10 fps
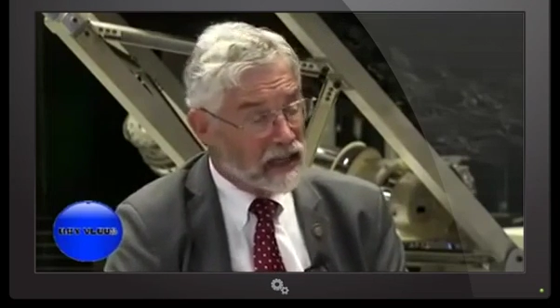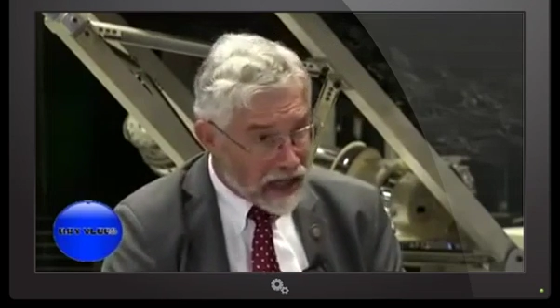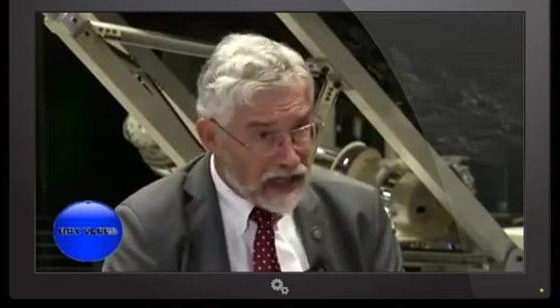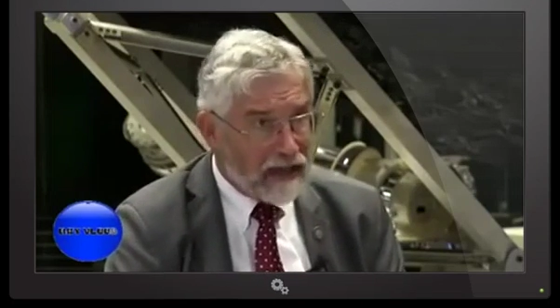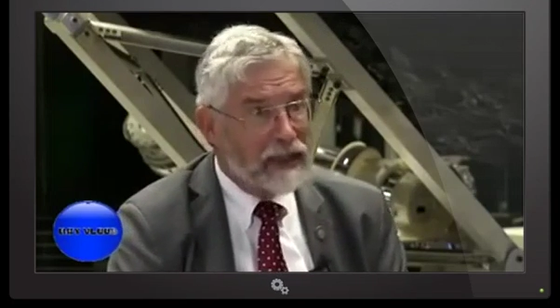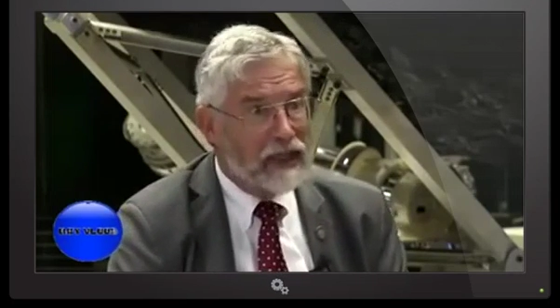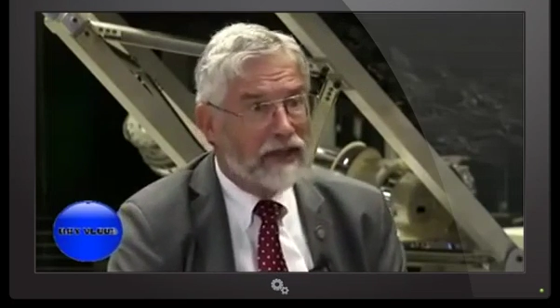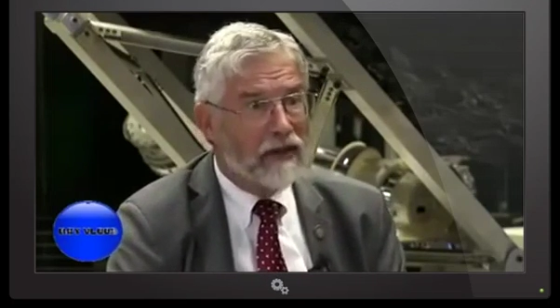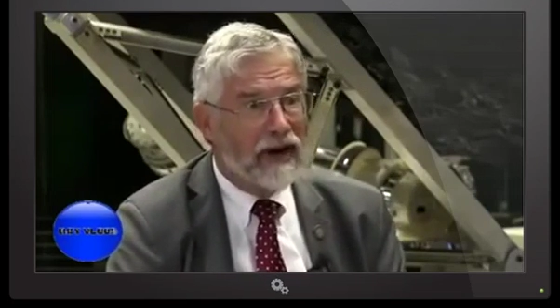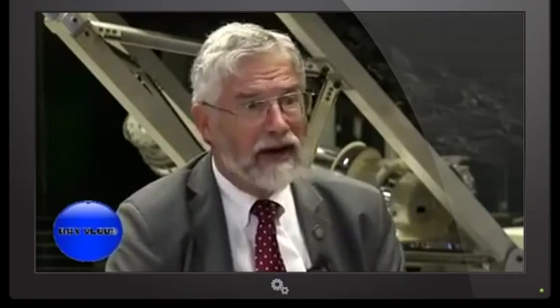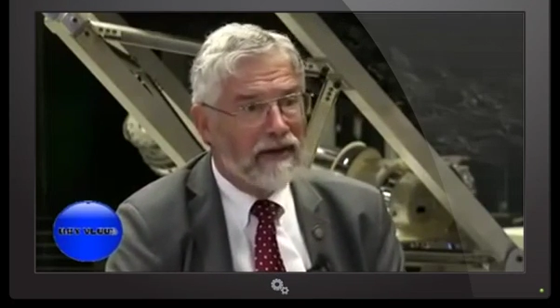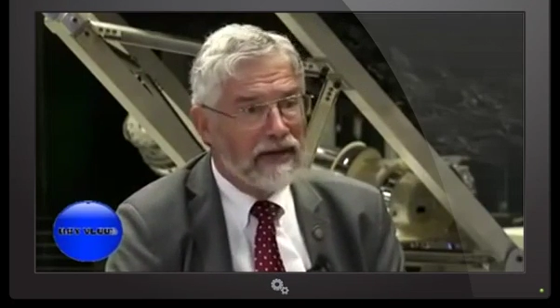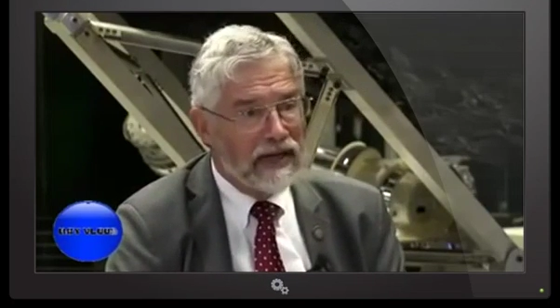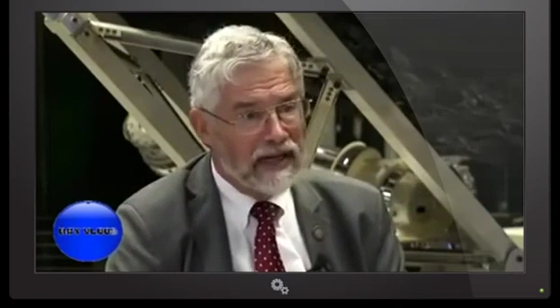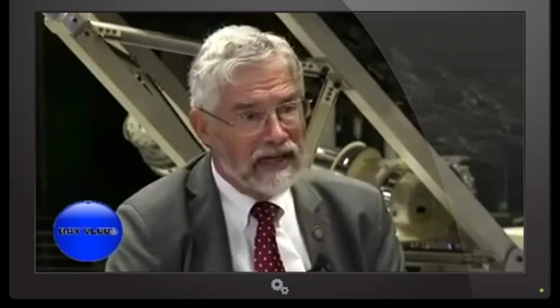Did a lot of damage on the
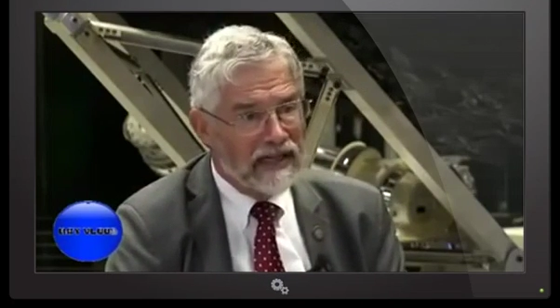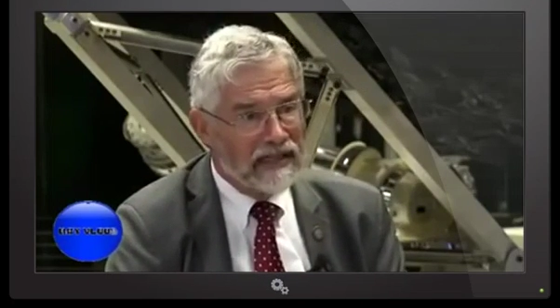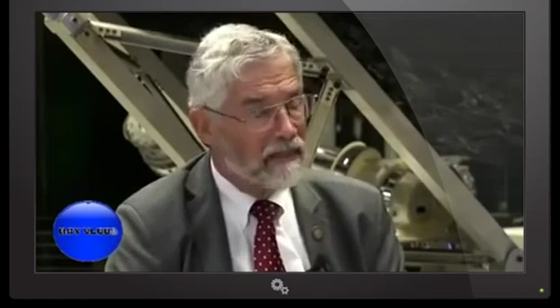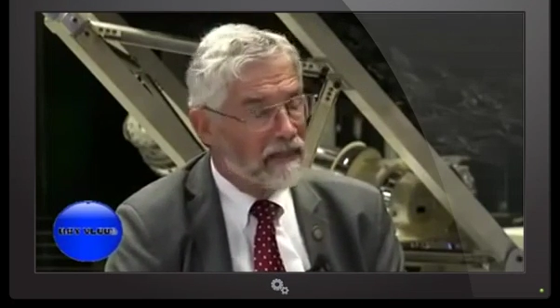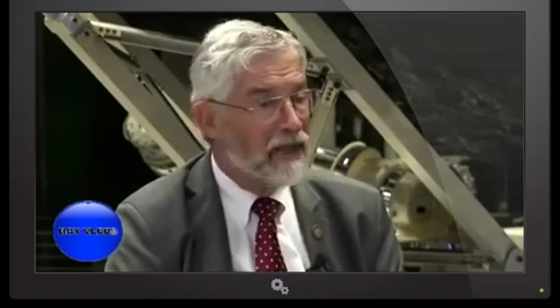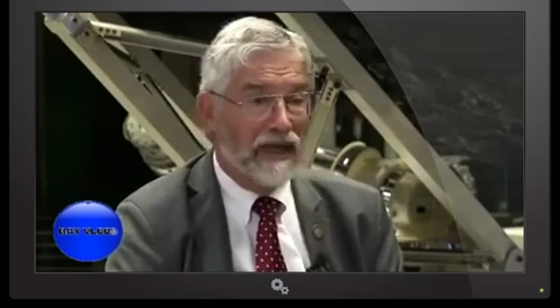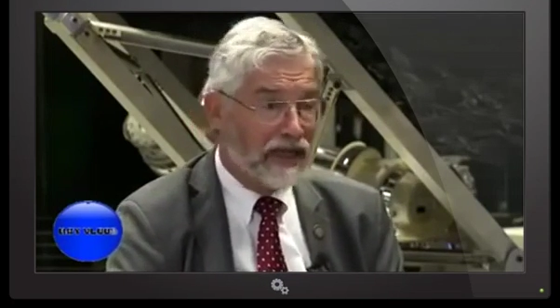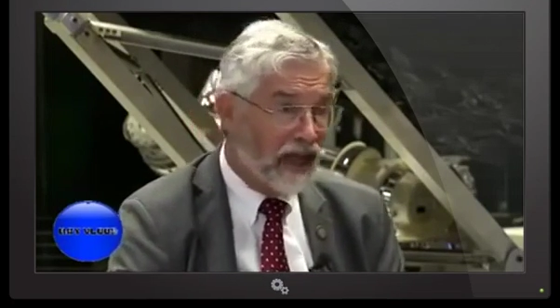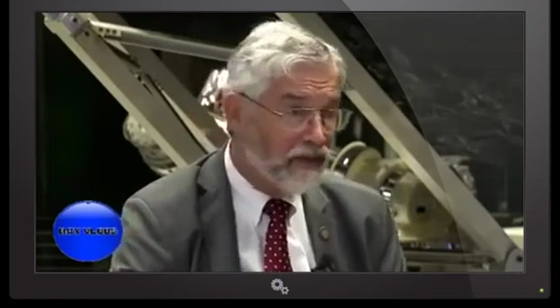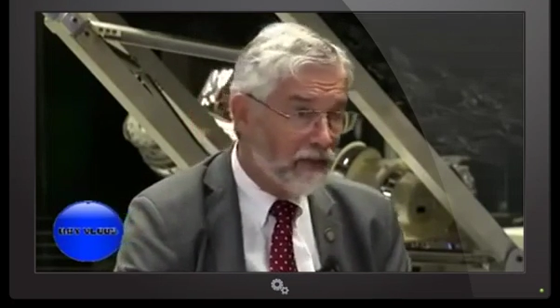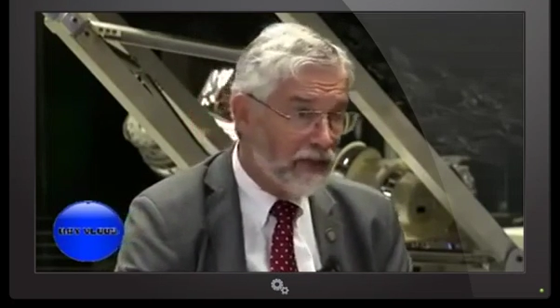ground. Something like